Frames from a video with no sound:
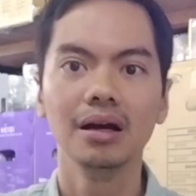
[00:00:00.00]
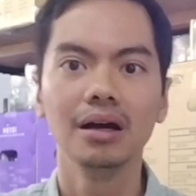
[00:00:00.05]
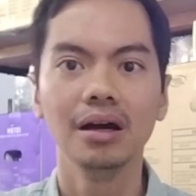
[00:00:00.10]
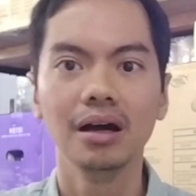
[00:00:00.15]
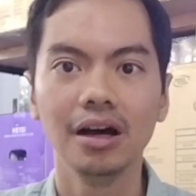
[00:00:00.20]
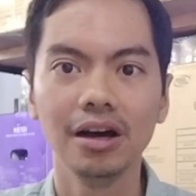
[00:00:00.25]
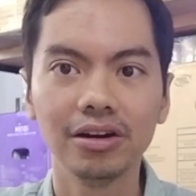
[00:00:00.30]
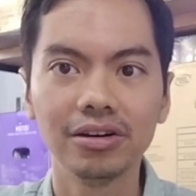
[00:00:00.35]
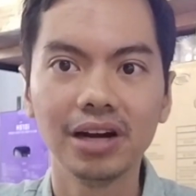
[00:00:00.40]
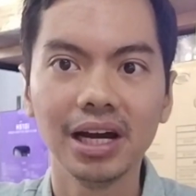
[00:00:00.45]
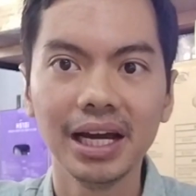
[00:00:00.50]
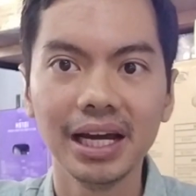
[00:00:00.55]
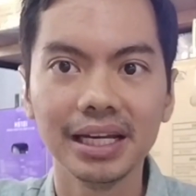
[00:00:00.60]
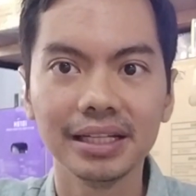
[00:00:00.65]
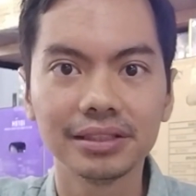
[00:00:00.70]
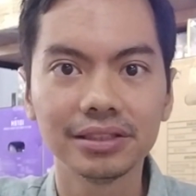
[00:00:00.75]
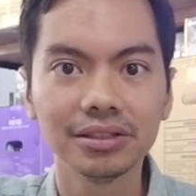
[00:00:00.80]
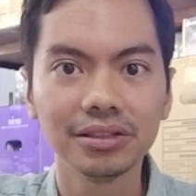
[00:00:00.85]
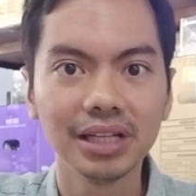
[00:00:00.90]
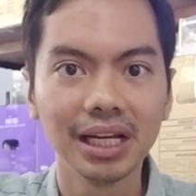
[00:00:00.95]

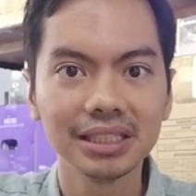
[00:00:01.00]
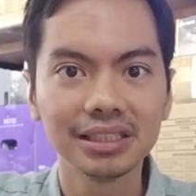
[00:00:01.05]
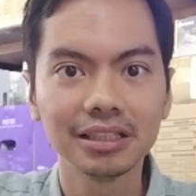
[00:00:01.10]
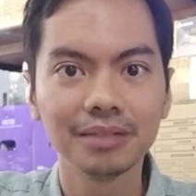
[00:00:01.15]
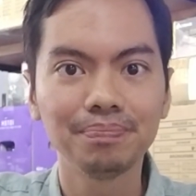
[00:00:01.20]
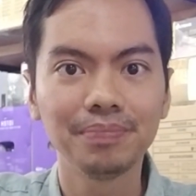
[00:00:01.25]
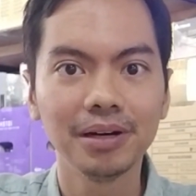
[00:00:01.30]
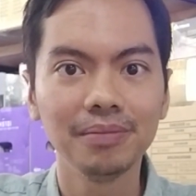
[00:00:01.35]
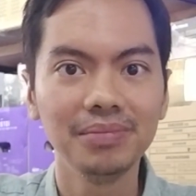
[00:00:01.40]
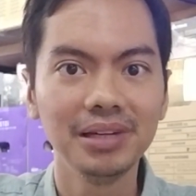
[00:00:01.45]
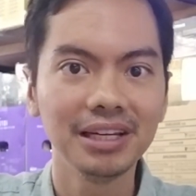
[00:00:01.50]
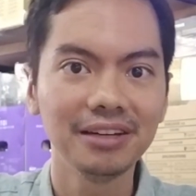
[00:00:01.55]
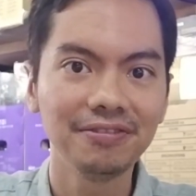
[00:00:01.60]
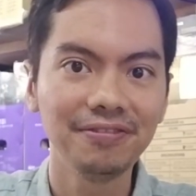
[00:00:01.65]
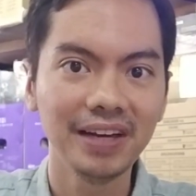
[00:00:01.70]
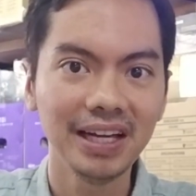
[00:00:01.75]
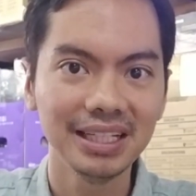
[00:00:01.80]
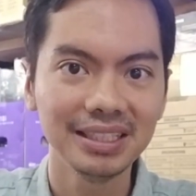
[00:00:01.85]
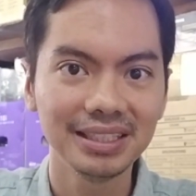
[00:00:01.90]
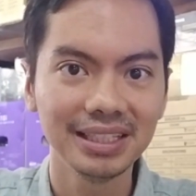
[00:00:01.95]
Alright, so that's the public
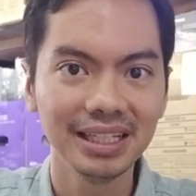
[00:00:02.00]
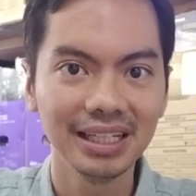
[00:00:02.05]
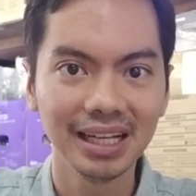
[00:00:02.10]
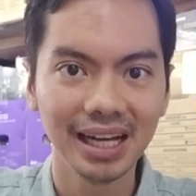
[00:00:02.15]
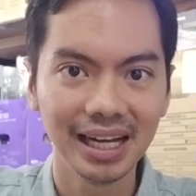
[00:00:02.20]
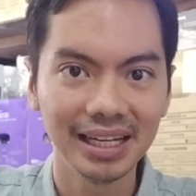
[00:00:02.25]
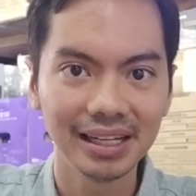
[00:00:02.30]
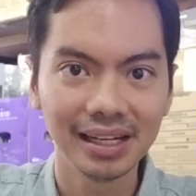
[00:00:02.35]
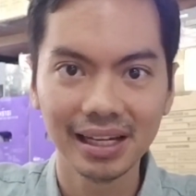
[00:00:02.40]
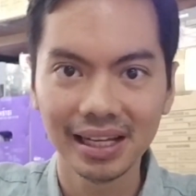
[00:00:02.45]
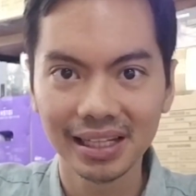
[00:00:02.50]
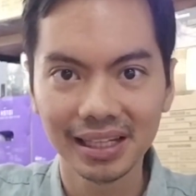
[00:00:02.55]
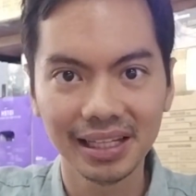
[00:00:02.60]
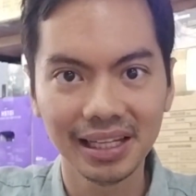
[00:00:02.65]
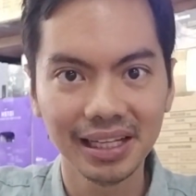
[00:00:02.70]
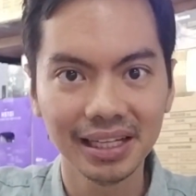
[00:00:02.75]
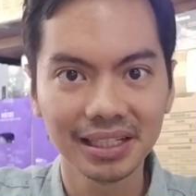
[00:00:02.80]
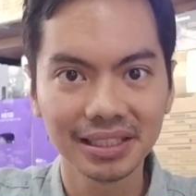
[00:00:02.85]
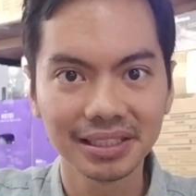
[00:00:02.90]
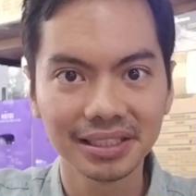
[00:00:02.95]
facing
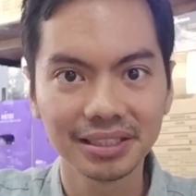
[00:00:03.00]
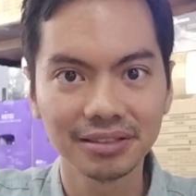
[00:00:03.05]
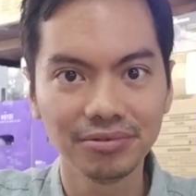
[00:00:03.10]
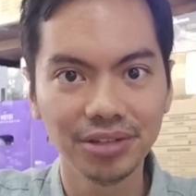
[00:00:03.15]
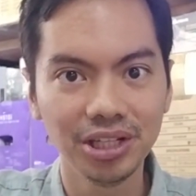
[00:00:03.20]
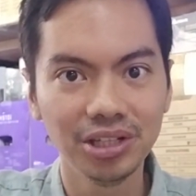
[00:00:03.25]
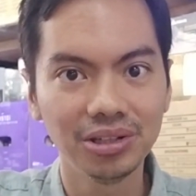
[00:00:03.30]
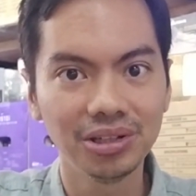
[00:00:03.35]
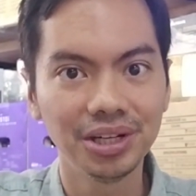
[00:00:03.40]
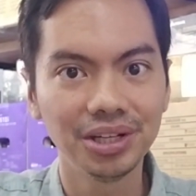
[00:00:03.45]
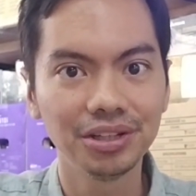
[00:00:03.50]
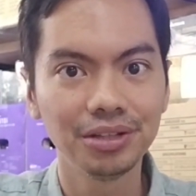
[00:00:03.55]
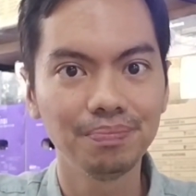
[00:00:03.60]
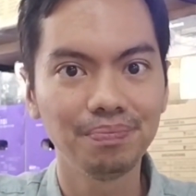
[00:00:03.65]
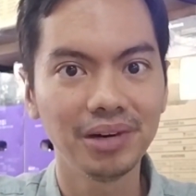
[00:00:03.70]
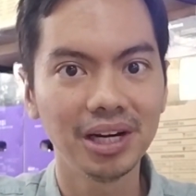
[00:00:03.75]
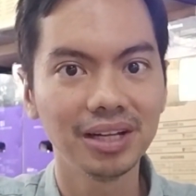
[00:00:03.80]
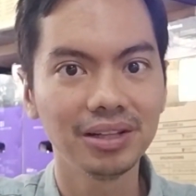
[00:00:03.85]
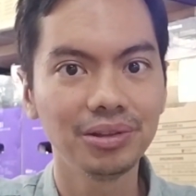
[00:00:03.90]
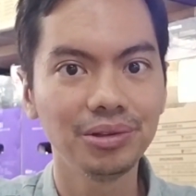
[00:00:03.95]
analytics. We go on to
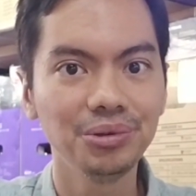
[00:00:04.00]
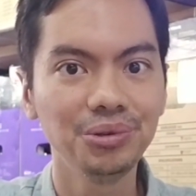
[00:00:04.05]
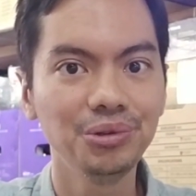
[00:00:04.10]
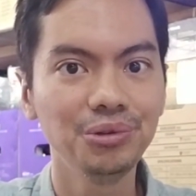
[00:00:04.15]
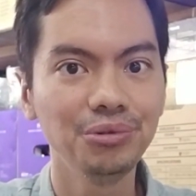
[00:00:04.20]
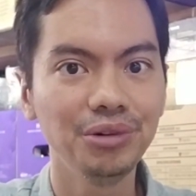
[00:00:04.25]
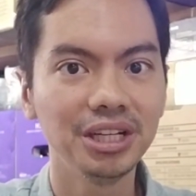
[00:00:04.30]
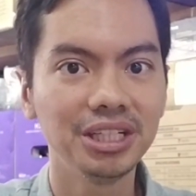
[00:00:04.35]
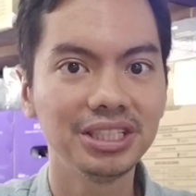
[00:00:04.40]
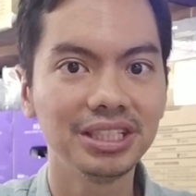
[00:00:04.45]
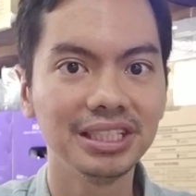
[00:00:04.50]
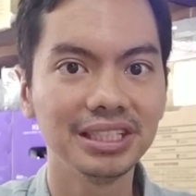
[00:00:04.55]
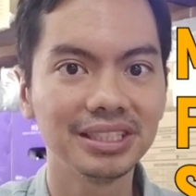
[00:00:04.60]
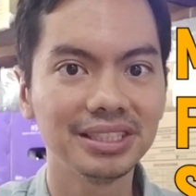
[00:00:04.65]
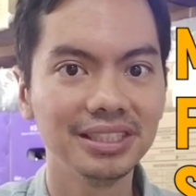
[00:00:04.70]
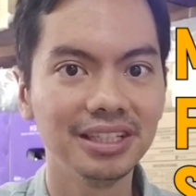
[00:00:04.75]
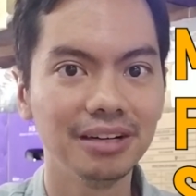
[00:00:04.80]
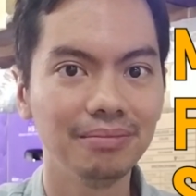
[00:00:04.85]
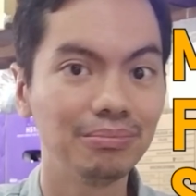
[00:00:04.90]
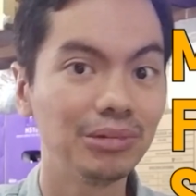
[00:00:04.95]
part 2, which is
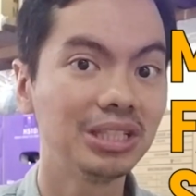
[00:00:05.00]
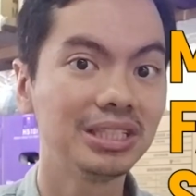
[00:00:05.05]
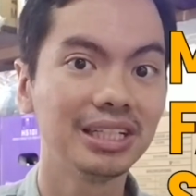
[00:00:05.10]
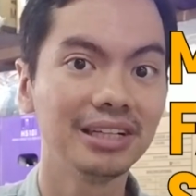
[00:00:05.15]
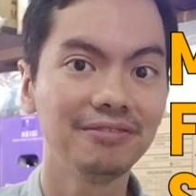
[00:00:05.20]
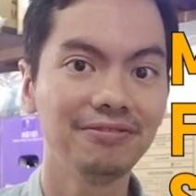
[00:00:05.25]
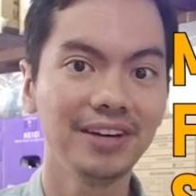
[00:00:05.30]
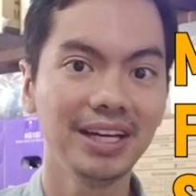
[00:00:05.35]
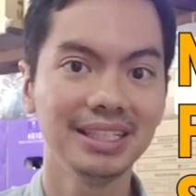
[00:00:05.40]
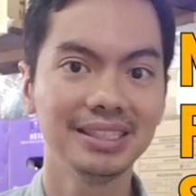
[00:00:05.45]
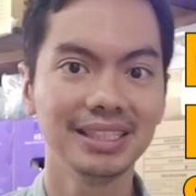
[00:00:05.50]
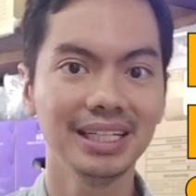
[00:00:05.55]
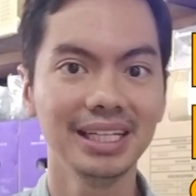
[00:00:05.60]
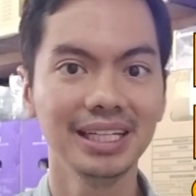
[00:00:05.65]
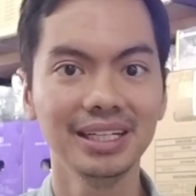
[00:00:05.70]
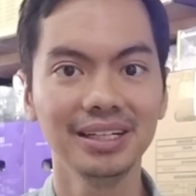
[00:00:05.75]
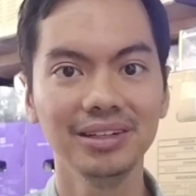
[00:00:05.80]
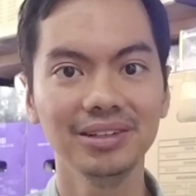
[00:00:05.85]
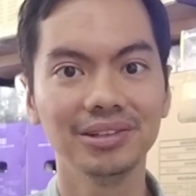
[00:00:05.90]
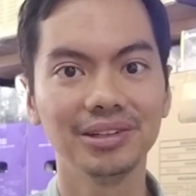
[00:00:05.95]
the merchant
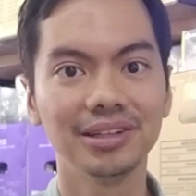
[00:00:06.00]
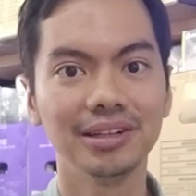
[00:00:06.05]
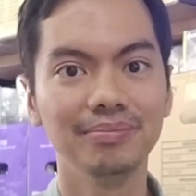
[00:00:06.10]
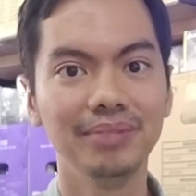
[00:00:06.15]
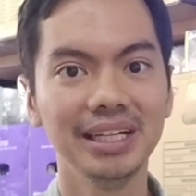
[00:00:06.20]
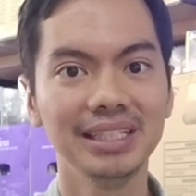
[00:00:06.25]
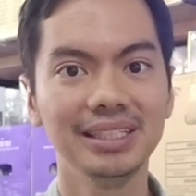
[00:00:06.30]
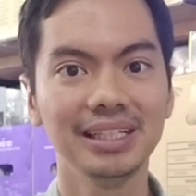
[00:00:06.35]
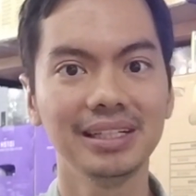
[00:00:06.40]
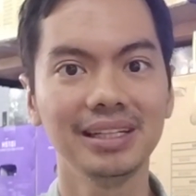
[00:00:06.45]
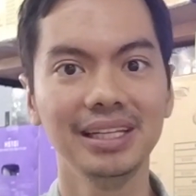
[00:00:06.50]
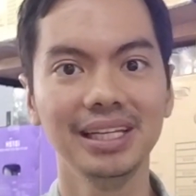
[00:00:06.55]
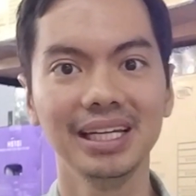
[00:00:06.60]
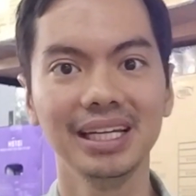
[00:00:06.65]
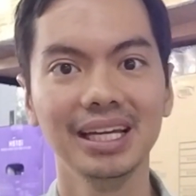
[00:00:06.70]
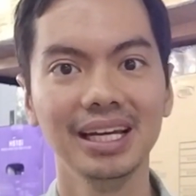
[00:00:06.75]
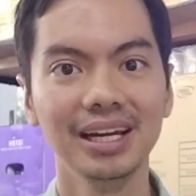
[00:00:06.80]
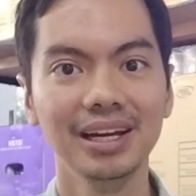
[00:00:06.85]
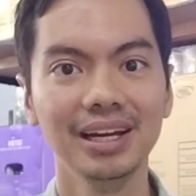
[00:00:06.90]
facing, or basically